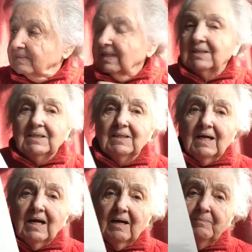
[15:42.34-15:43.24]
This is
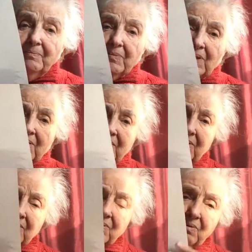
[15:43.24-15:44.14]

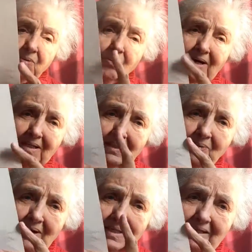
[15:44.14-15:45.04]

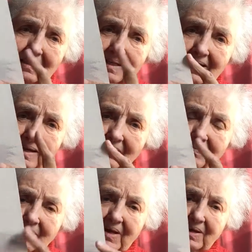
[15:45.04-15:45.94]
quite a
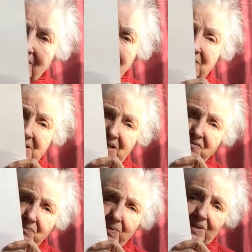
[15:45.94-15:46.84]

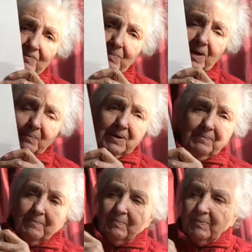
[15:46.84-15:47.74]
stiff piece of
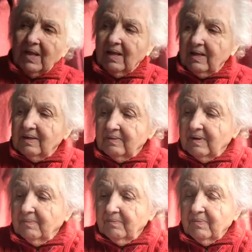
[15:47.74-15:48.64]
paper.
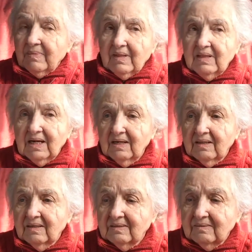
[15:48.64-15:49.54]

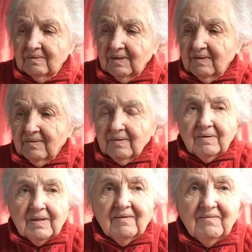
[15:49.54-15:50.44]
They're
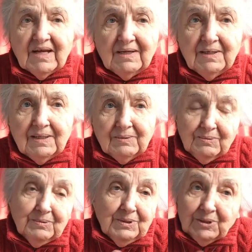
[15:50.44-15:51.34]
very
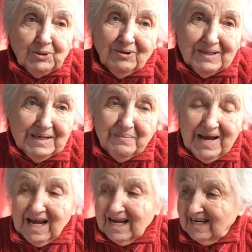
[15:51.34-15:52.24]
strongly
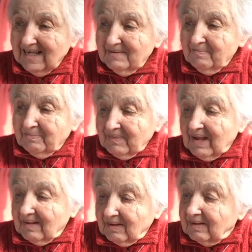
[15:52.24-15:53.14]
made.
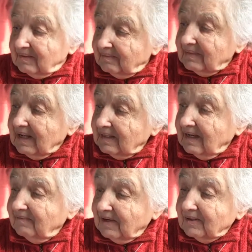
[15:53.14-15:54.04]
They
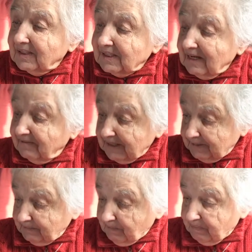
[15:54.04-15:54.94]
give you good
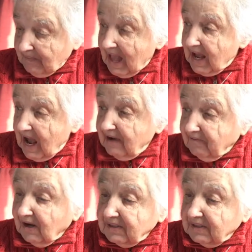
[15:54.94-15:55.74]
service. When